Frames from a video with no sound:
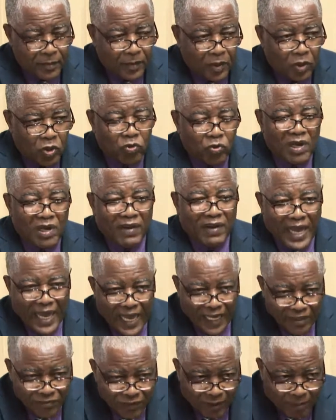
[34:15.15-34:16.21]
You never
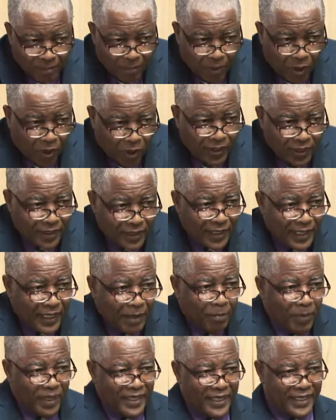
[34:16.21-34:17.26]
asked for a bond,
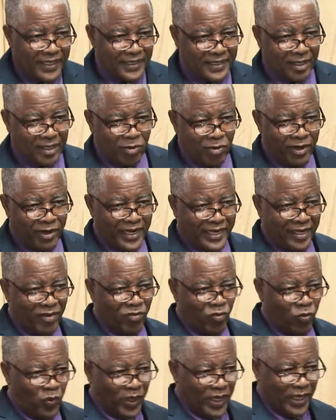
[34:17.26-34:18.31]
but this is a
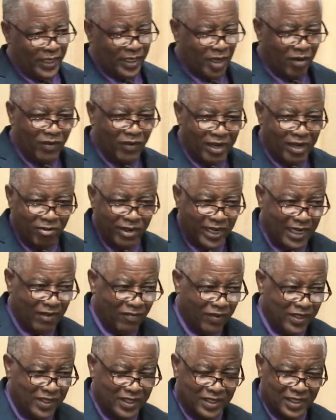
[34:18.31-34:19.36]
creative way, not very creative,
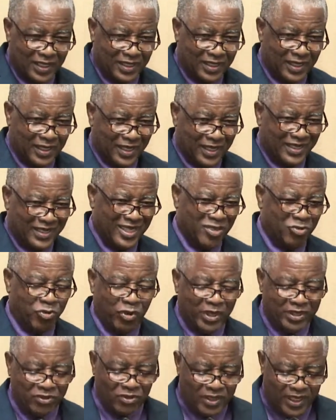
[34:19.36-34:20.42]
you can see through
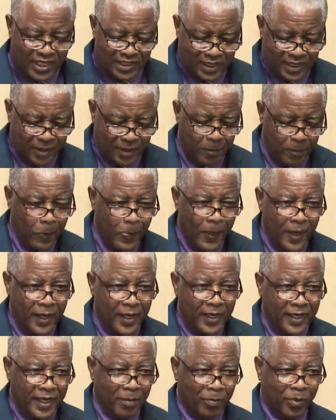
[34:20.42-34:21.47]
it so easily.
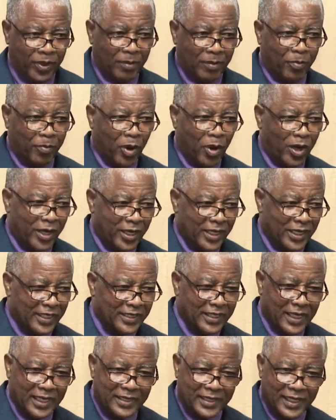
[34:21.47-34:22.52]
They put a bond in this
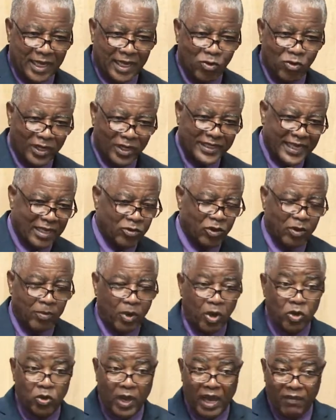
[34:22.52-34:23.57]
and say that you can sell your
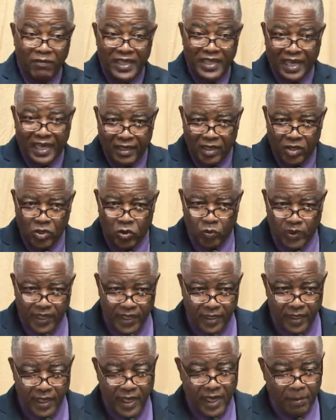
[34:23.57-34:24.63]
bond. You don't have nothing to do with it.
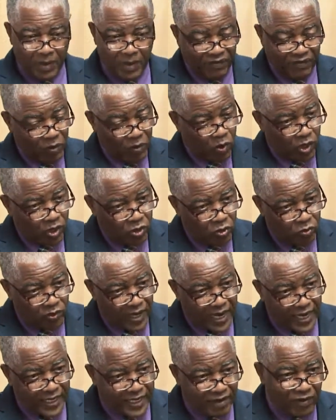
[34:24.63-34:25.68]
But if they want to do
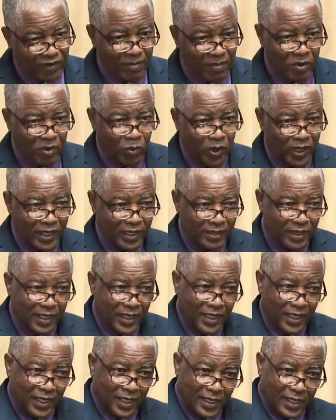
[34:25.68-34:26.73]
that, and if government want to,
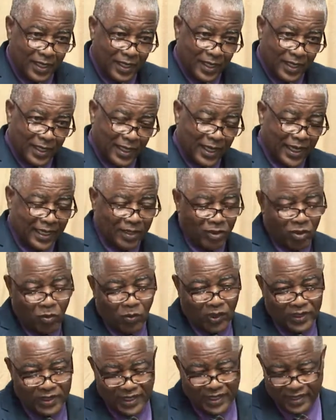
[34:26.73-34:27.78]
I don't
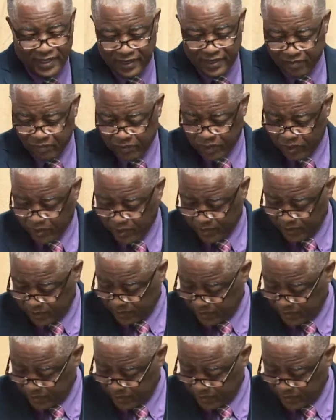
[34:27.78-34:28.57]
want to say deceive because